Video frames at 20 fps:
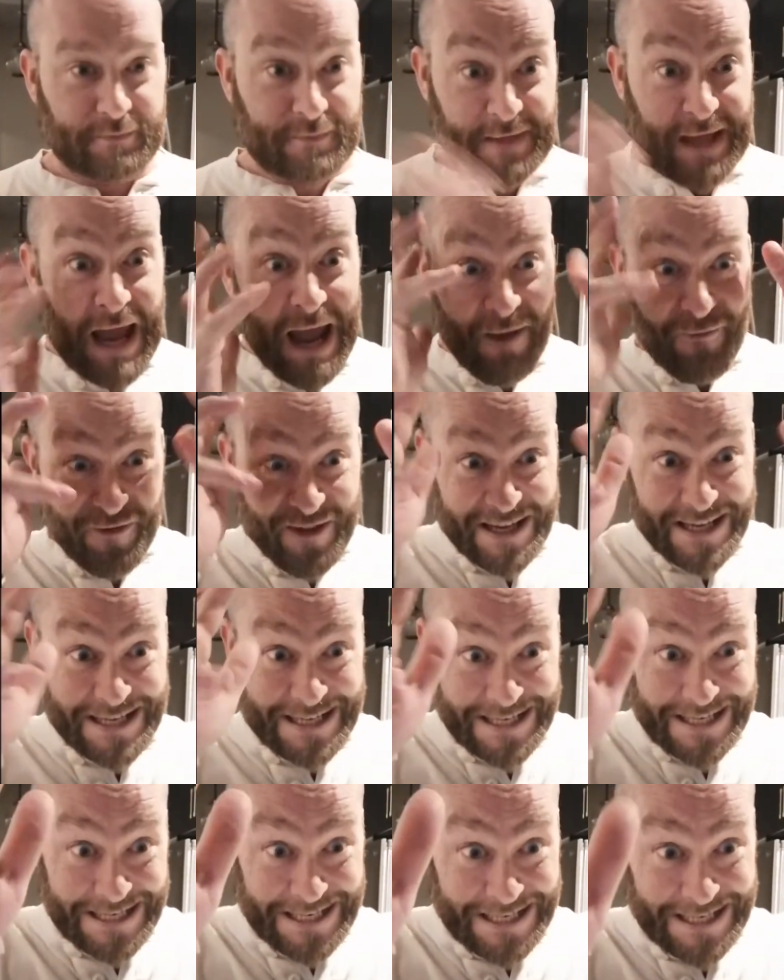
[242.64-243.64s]

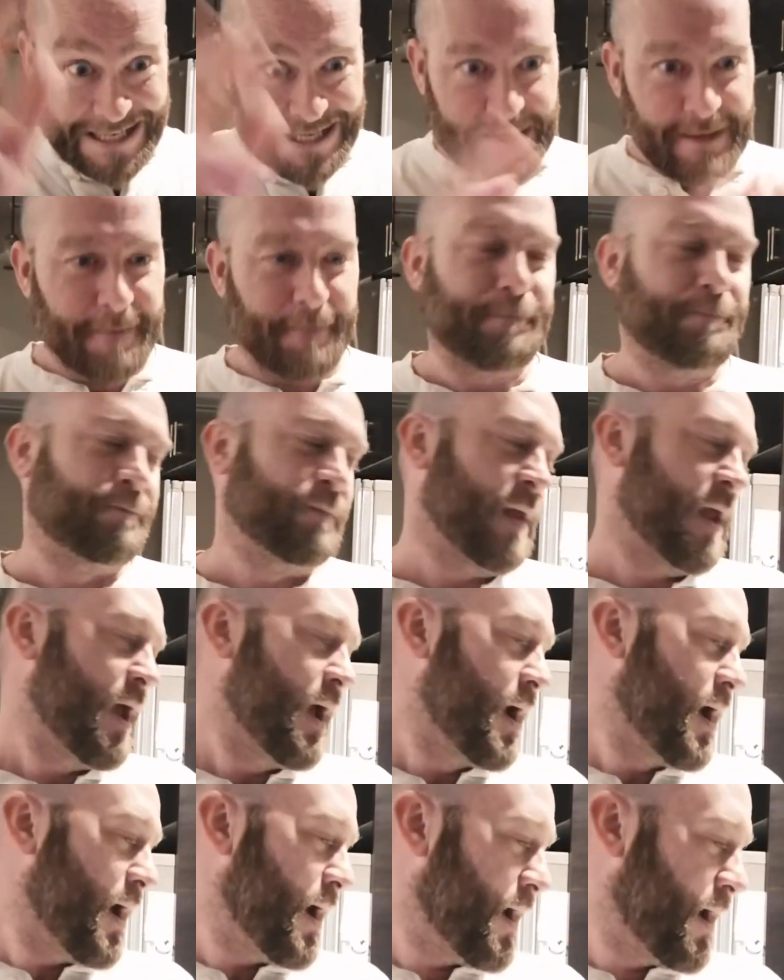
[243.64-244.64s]
Caffeine!
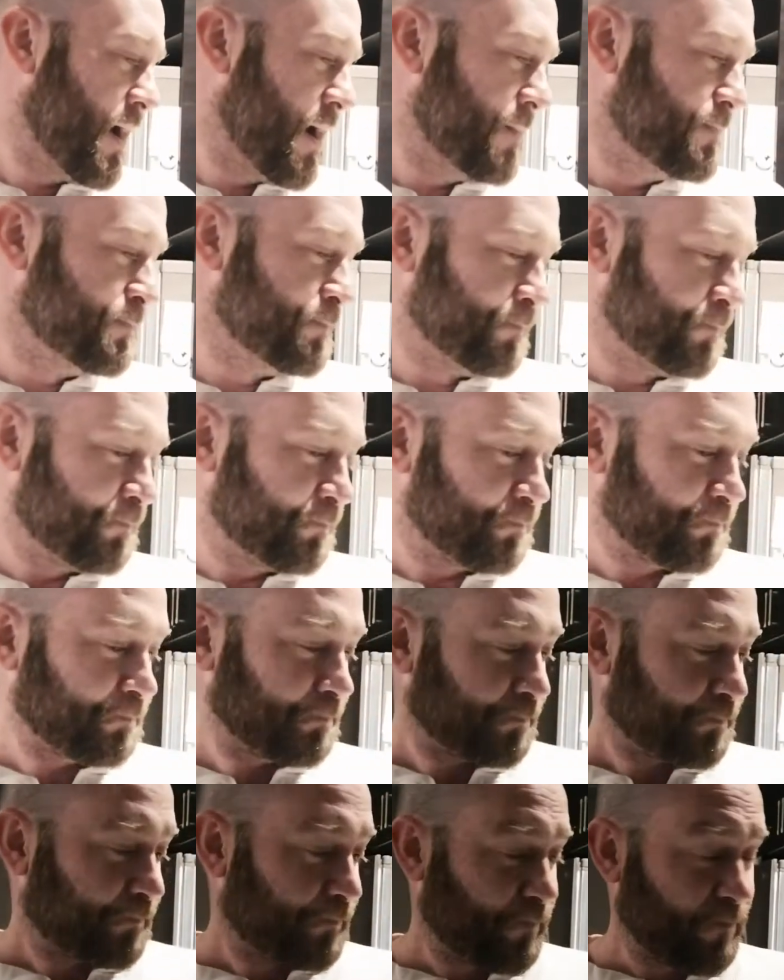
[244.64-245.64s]

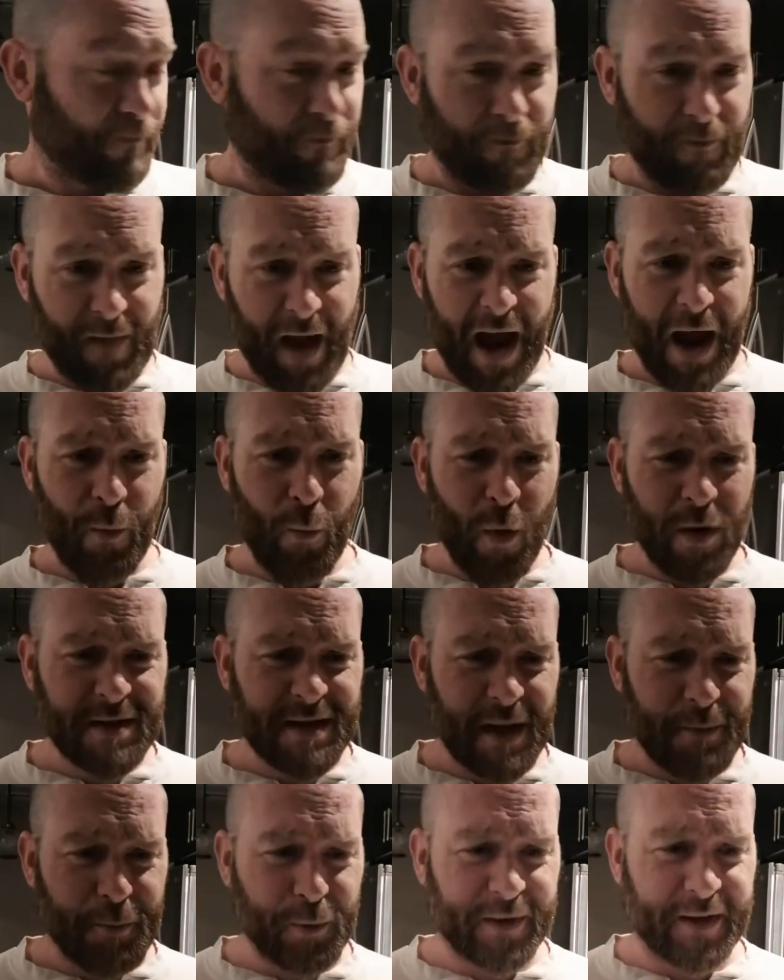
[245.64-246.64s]
And what's
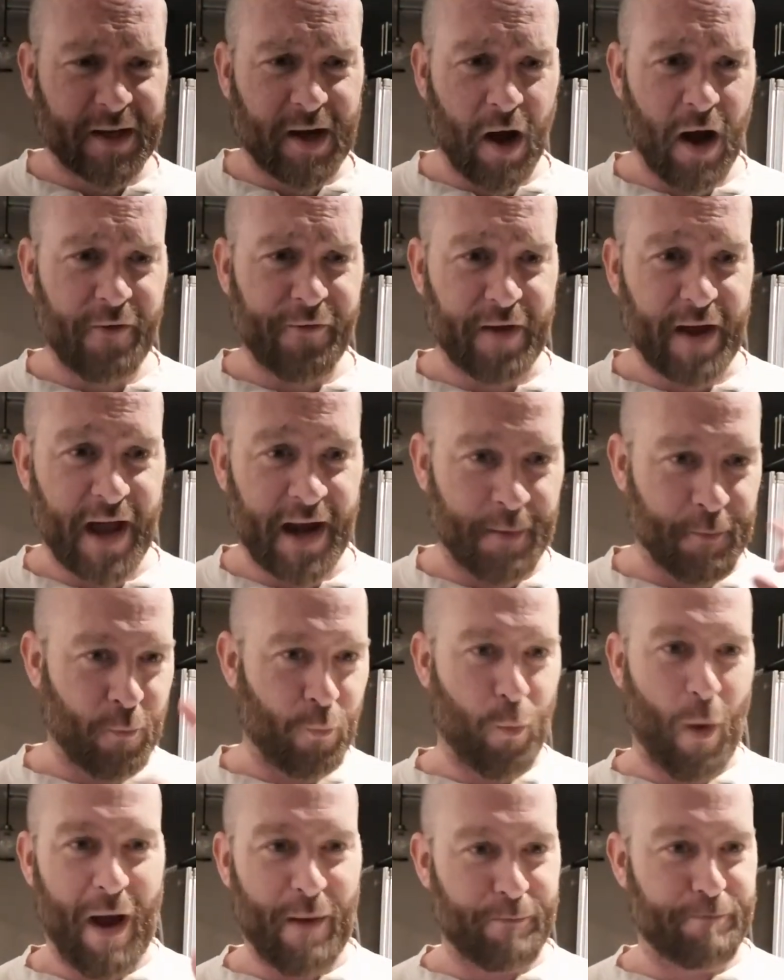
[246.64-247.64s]
up with the coffee?
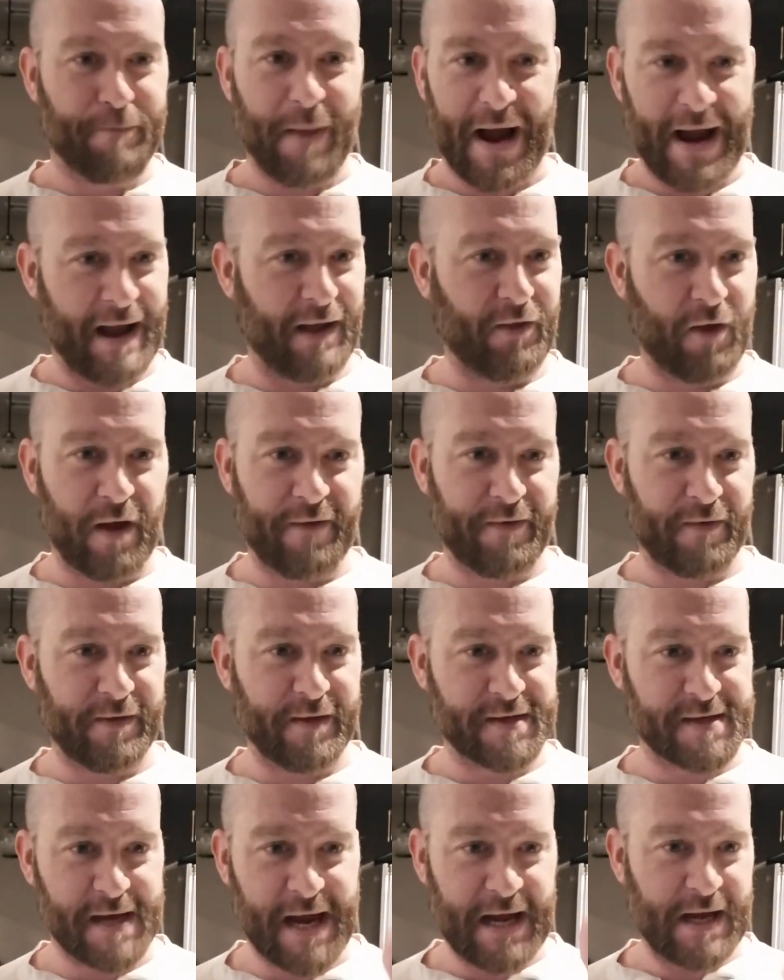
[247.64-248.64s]
And I held off on
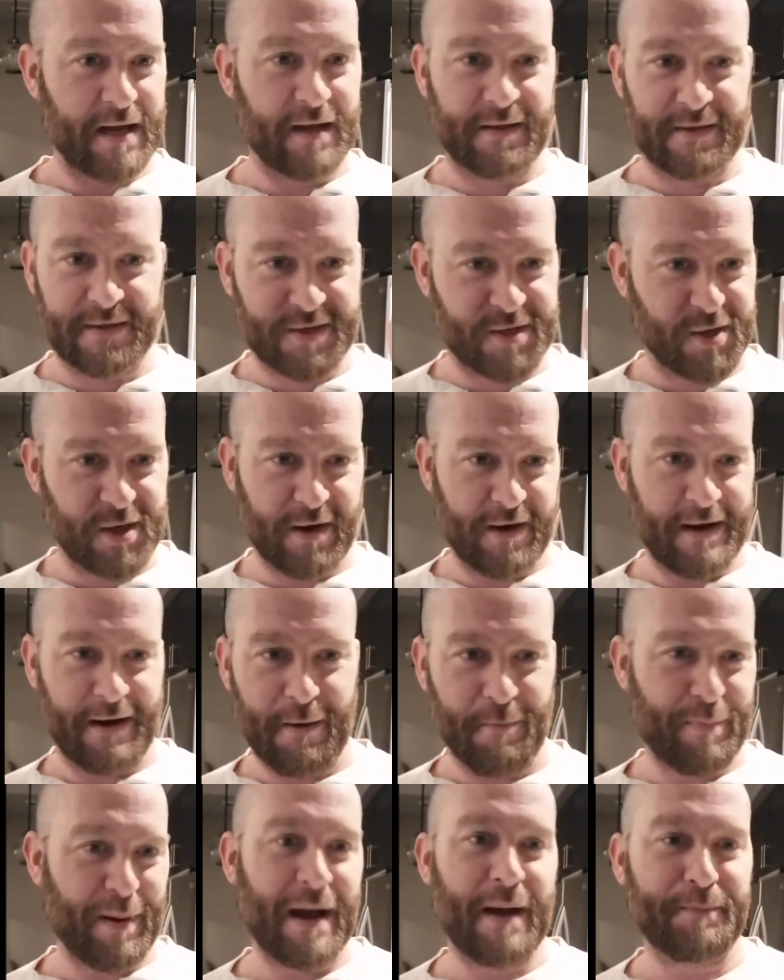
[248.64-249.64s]
this, Andy, so you're here,
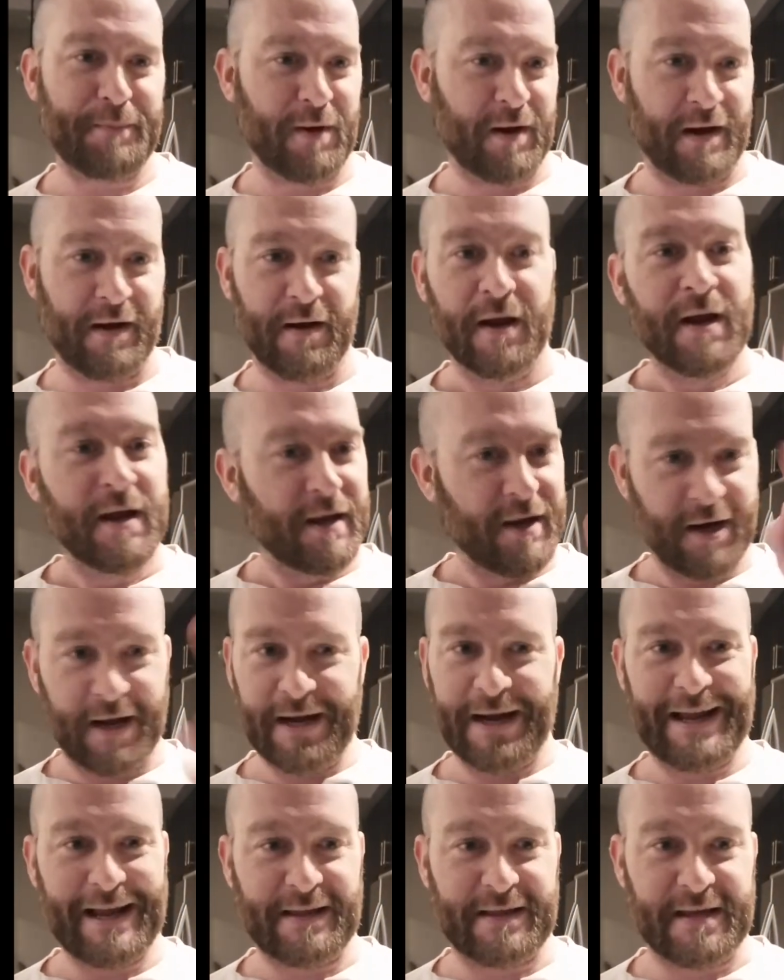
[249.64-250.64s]
and Pop, you're here. You're
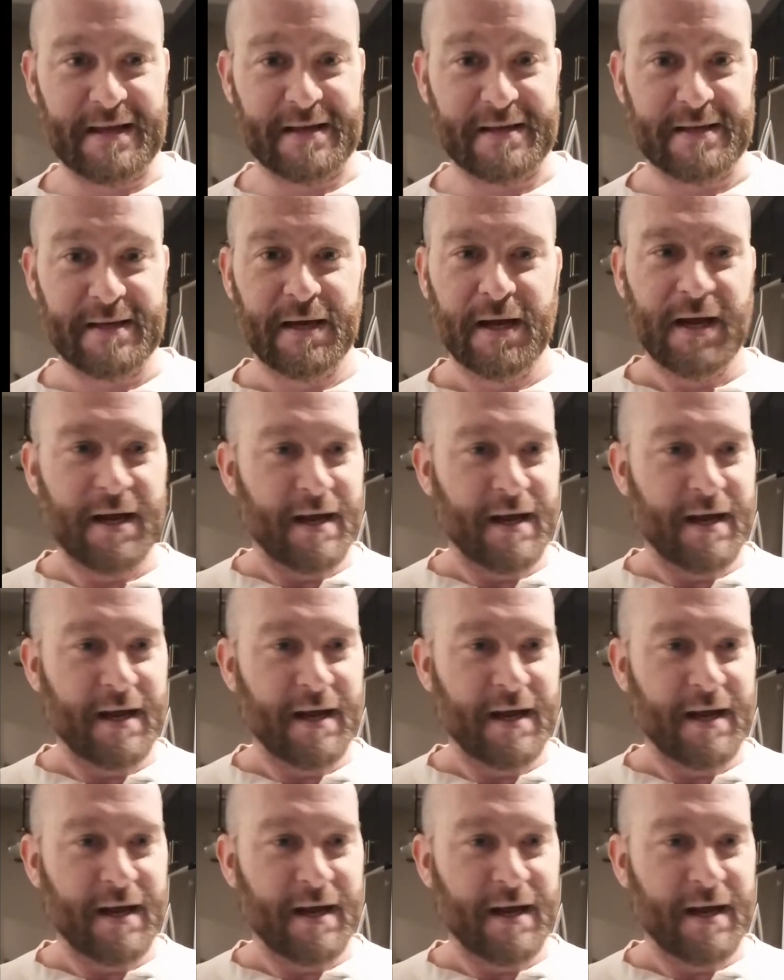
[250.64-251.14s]
going to get this.